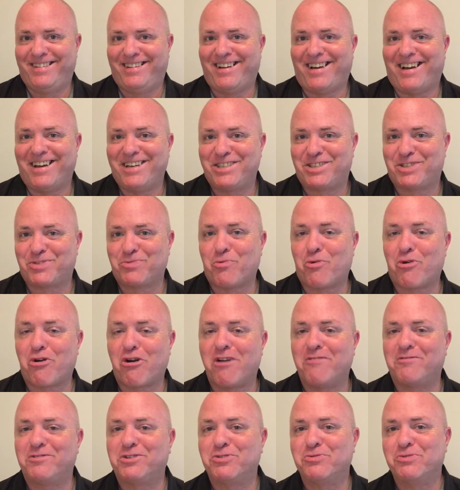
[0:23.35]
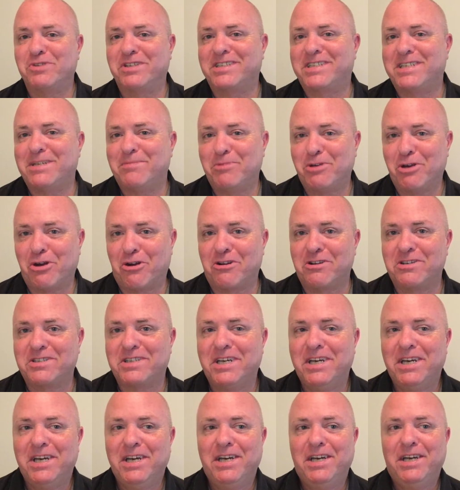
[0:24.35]
I swore off doing TBRs
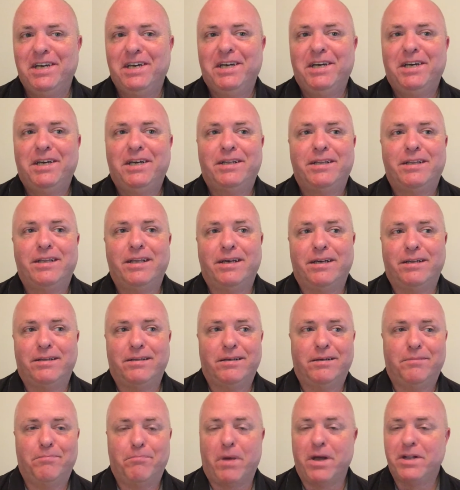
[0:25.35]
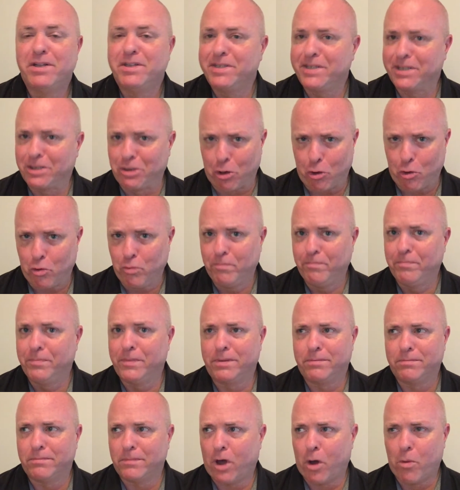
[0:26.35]
months ago.
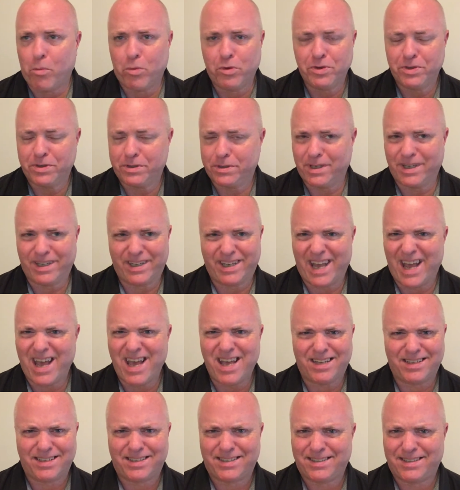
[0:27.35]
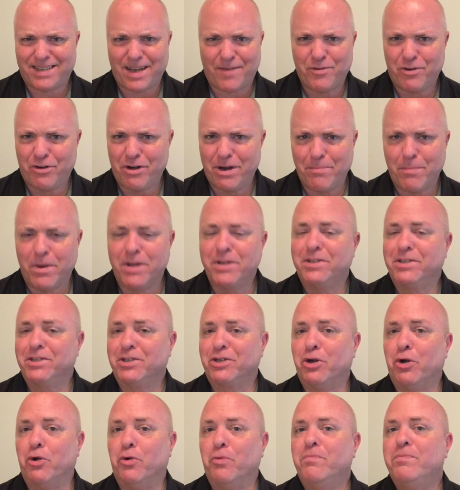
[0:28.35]
Almost, I guess, 7 or 8 months
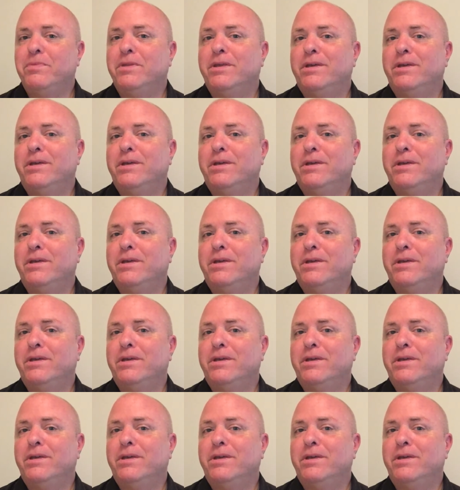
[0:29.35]
ago.